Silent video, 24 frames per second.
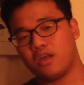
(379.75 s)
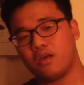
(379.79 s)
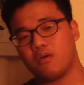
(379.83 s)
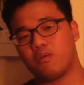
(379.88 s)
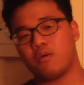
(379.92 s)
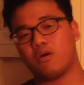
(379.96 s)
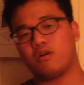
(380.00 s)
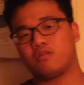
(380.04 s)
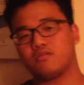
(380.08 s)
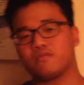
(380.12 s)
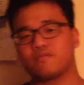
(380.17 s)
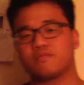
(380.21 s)

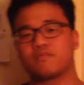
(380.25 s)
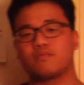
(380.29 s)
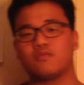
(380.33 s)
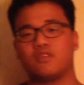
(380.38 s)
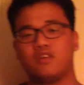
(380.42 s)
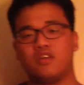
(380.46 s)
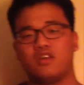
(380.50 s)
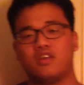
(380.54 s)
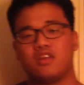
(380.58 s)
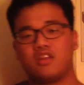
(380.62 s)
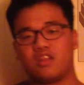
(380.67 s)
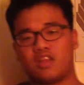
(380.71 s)
Well,
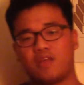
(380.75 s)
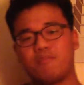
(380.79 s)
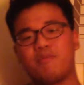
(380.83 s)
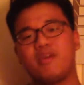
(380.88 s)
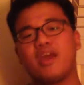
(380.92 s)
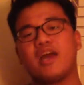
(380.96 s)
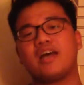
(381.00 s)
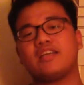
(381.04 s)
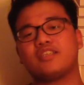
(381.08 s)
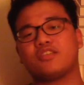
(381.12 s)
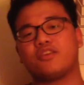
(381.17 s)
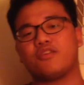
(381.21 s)
let me
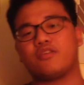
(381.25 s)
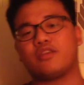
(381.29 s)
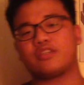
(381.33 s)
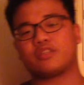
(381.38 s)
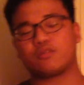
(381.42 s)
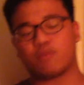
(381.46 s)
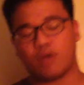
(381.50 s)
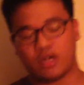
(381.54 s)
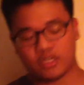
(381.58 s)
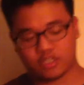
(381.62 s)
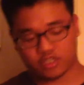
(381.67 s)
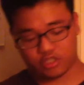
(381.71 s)
ask you this
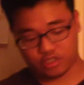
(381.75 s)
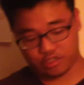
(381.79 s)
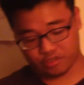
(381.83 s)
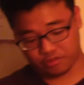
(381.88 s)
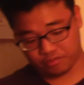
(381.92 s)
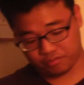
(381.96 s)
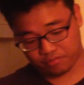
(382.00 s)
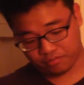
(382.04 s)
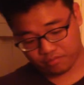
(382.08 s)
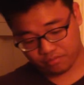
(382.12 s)
question.